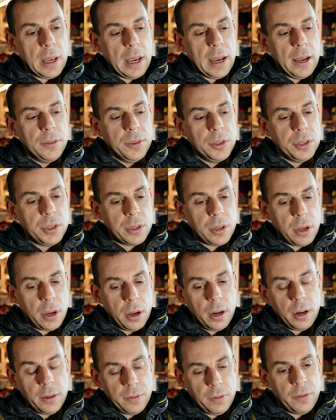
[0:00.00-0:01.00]
and the
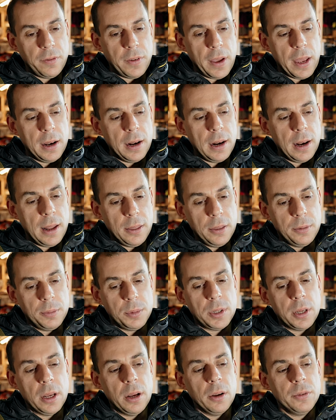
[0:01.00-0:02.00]
style of event lend
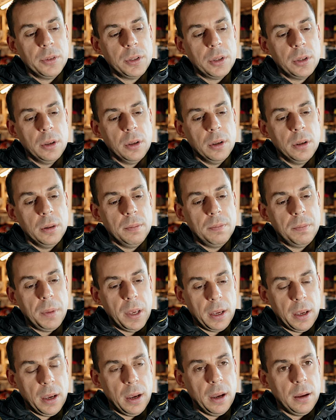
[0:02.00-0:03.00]
themselves to
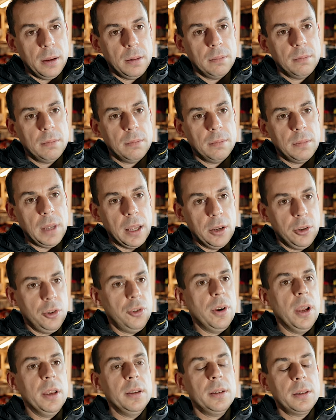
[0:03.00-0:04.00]
bigger
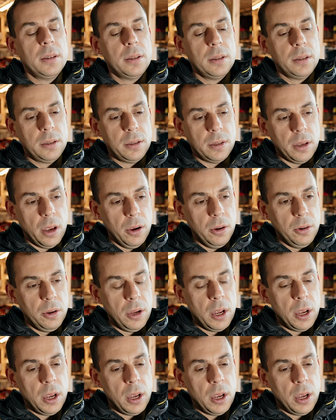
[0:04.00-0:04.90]
interests. So,